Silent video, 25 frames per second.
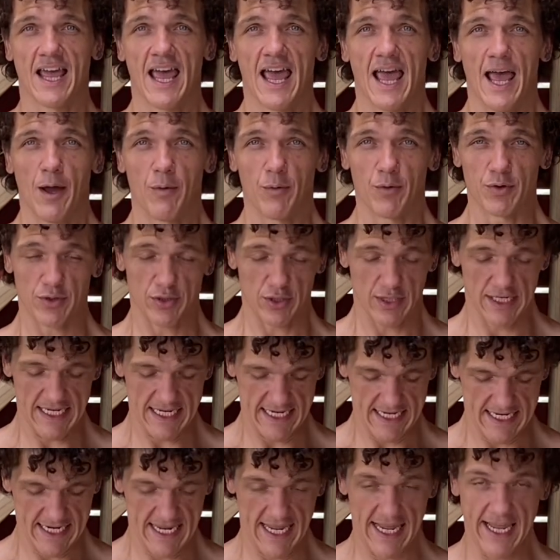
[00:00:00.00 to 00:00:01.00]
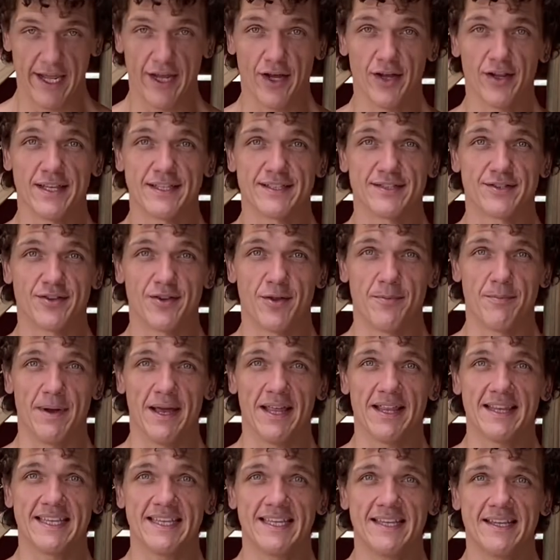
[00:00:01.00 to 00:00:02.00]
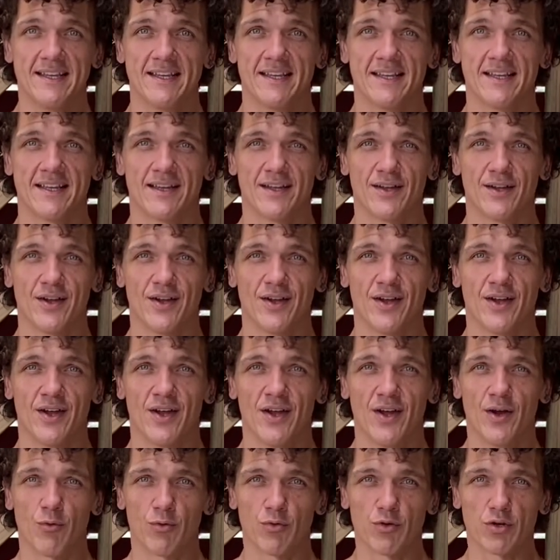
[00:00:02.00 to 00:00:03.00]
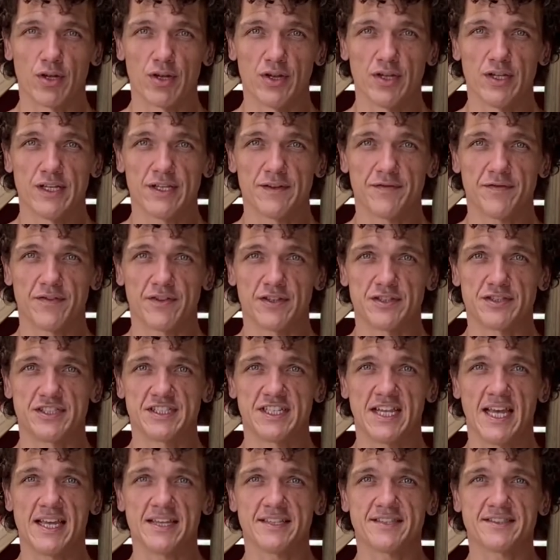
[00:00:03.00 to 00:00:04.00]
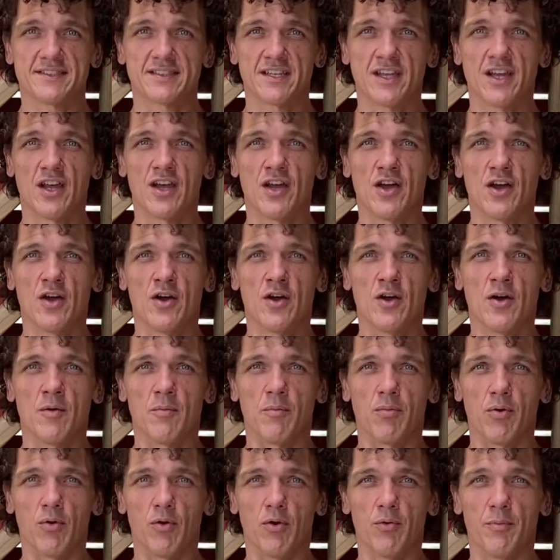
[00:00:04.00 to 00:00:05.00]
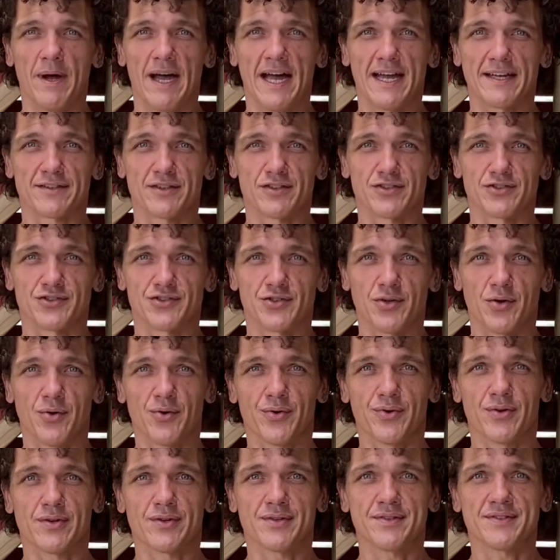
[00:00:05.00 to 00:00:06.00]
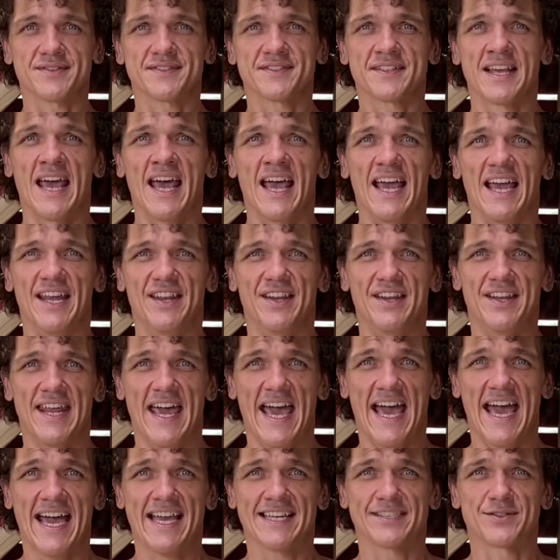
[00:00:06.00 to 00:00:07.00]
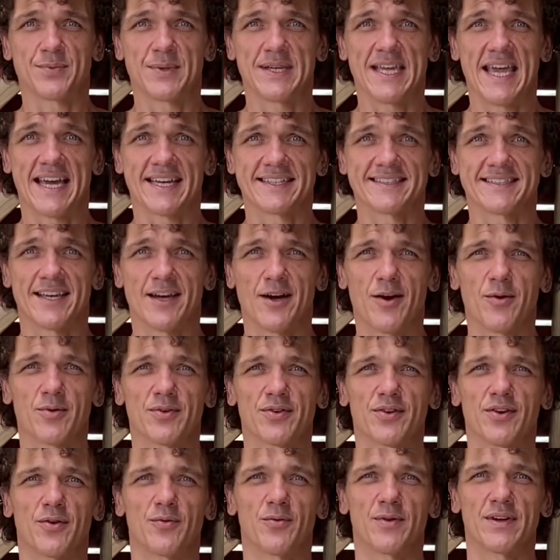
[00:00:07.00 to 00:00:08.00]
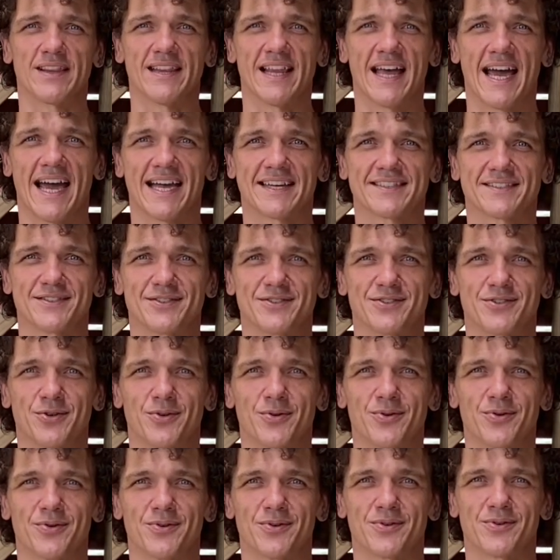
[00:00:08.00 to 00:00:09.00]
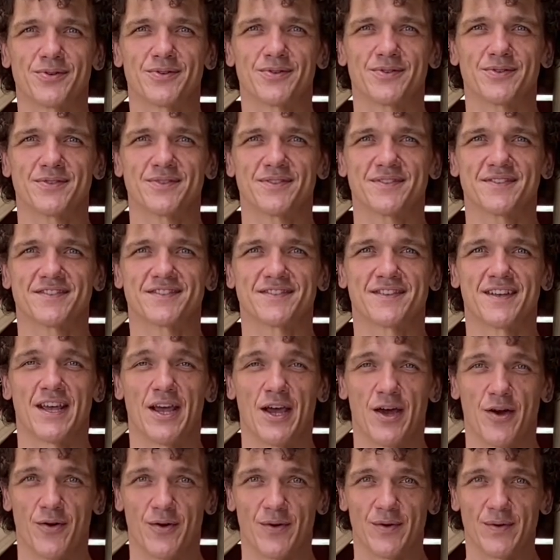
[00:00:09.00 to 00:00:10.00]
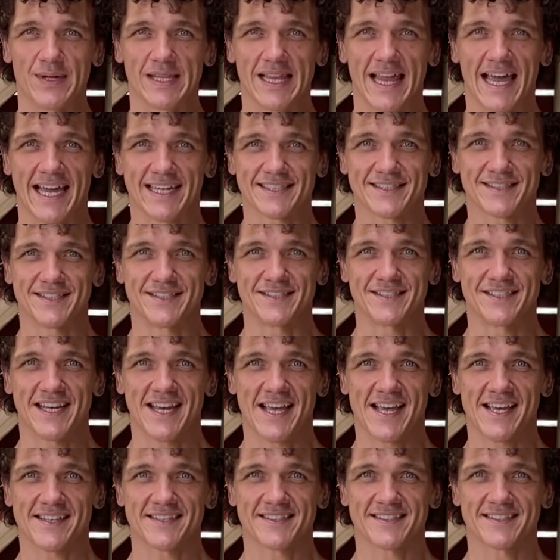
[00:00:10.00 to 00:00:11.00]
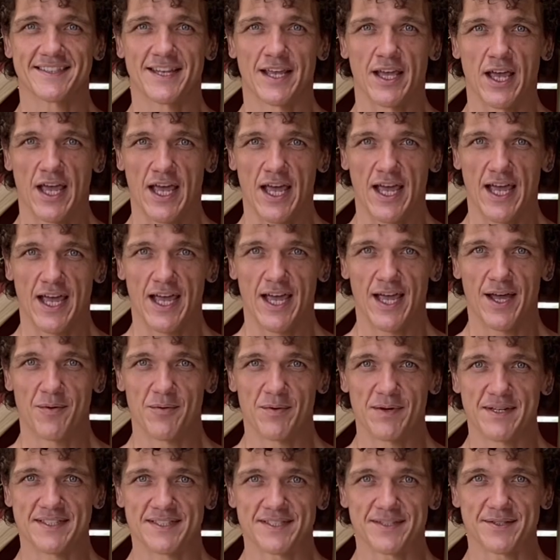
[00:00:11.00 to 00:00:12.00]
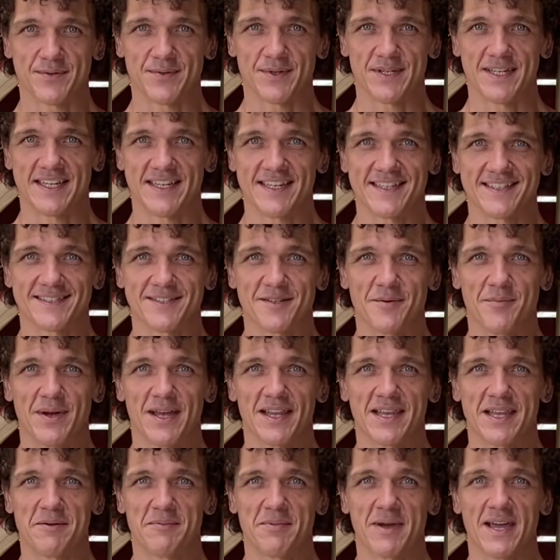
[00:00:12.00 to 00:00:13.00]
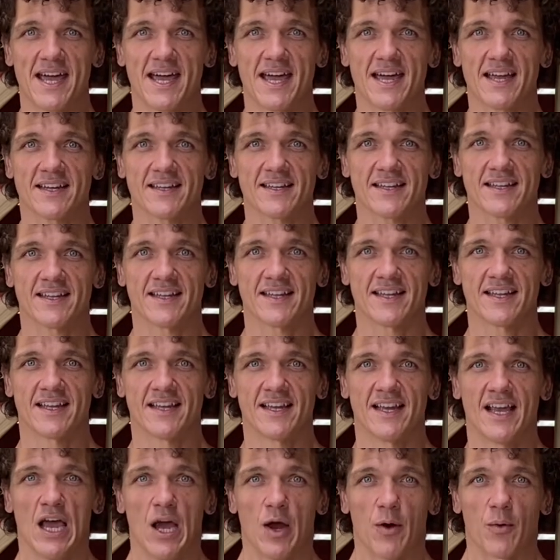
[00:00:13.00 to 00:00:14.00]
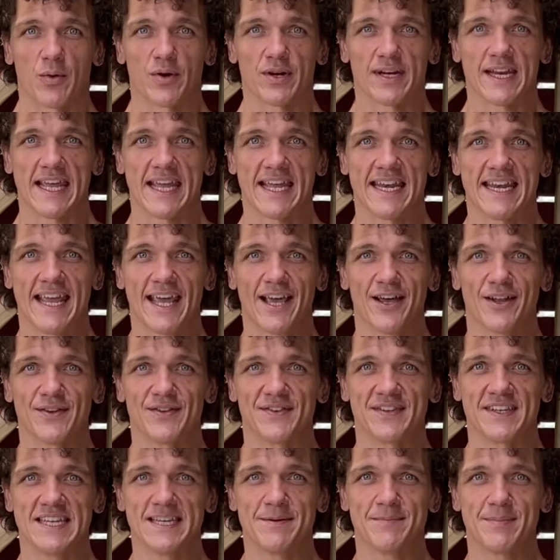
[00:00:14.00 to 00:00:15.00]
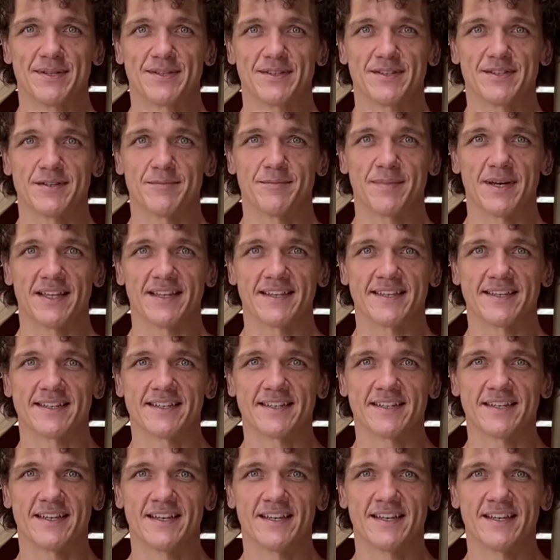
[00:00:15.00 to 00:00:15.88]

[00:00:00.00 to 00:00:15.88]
And we're gonna inhale into the belly. We're gonna lift the chest, pull back the shoulders, and then as we exhale, we're gonna relax the shoulders, relax the chest, and we squeeze the belly back. We're gonna inhale deep into the belly,